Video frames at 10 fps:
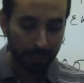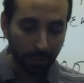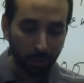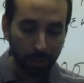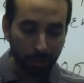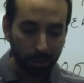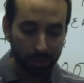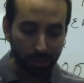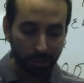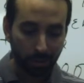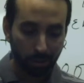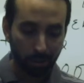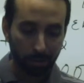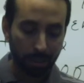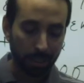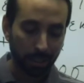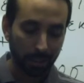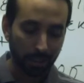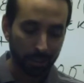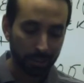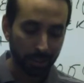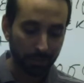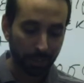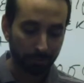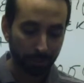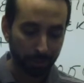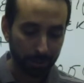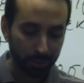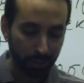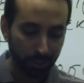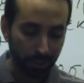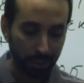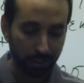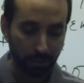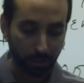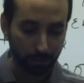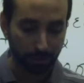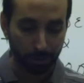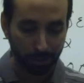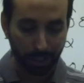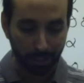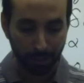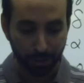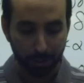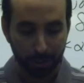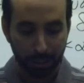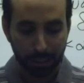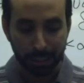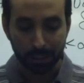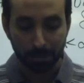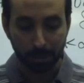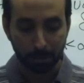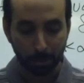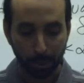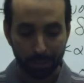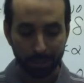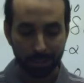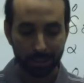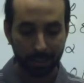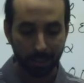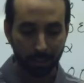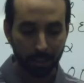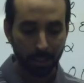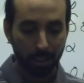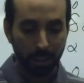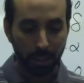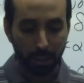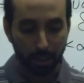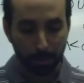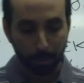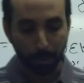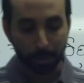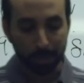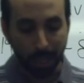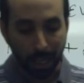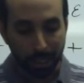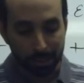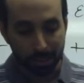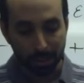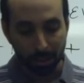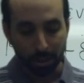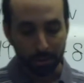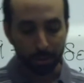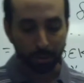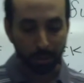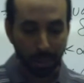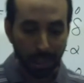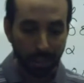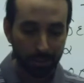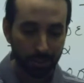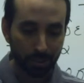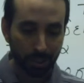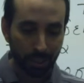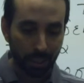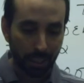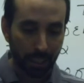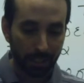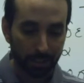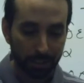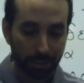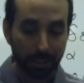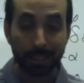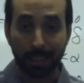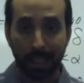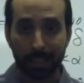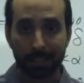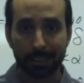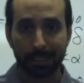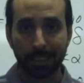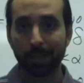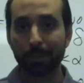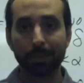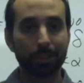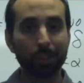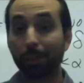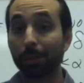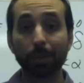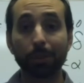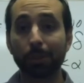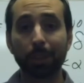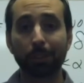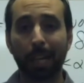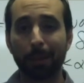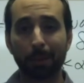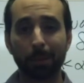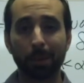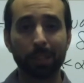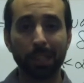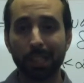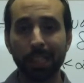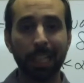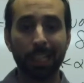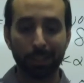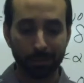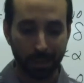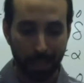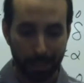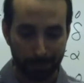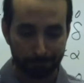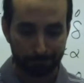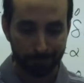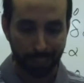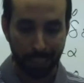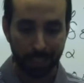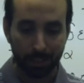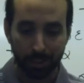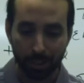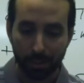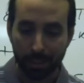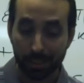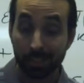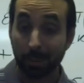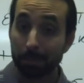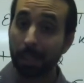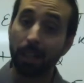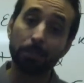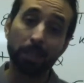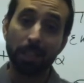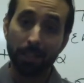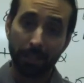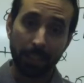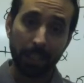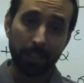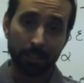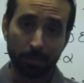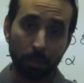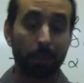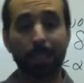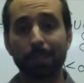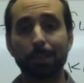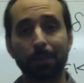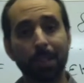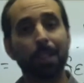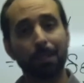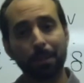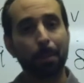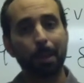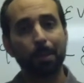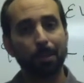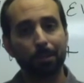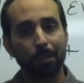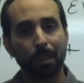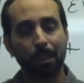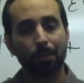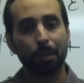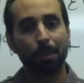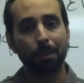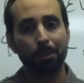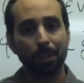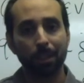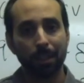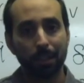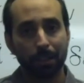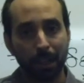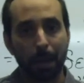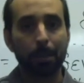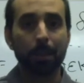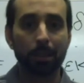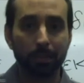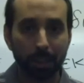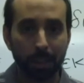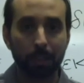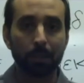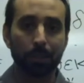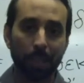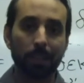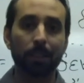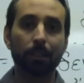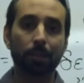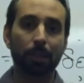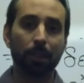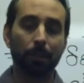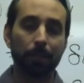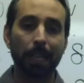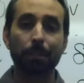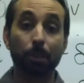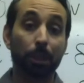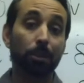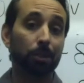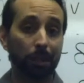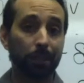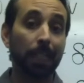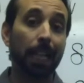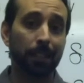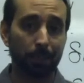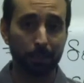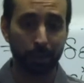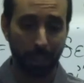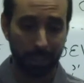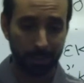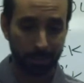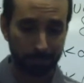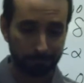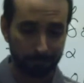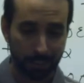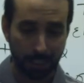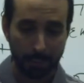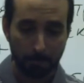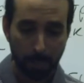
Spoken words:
the only ones that occur with any significant frequency is going to give you are first, second, and third, and he gets them in parentheses there. Protas, deuteros, and tritas, and those, just learn those 3 as vocabulary words, and you've got them, okay? And just know that sometimes the ending, well, not sometimes, depending on whether it's nominative, genitive, dative, or accusative, the ending will change, okay?